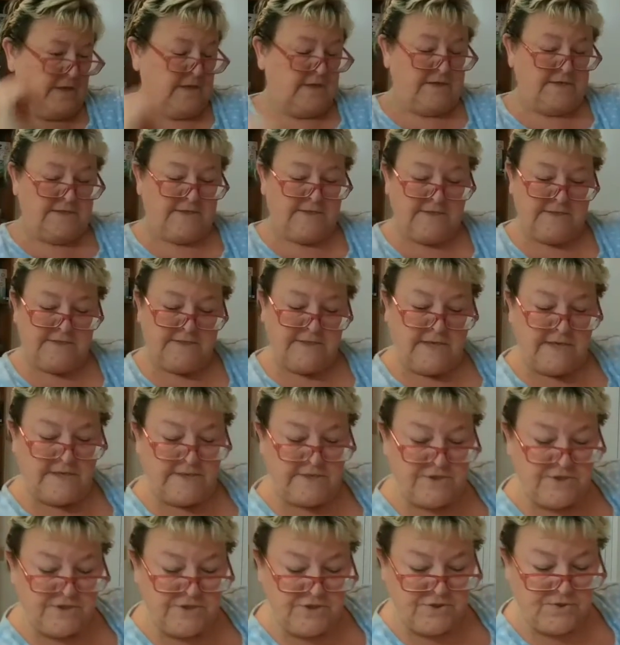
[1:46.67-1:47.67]
It is a
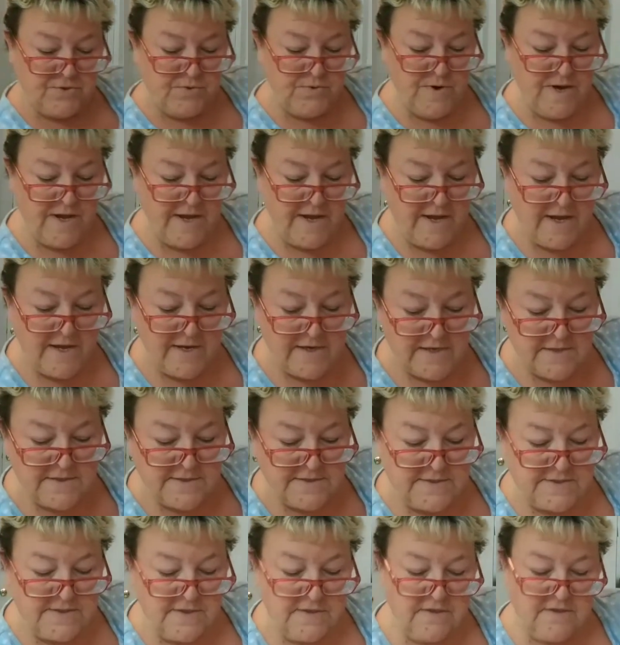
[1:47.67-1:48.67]
size two
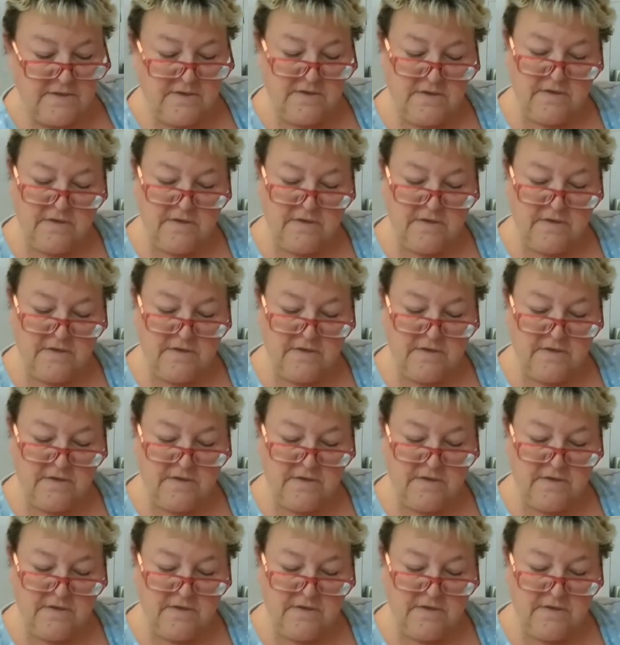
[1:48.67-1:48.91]
X.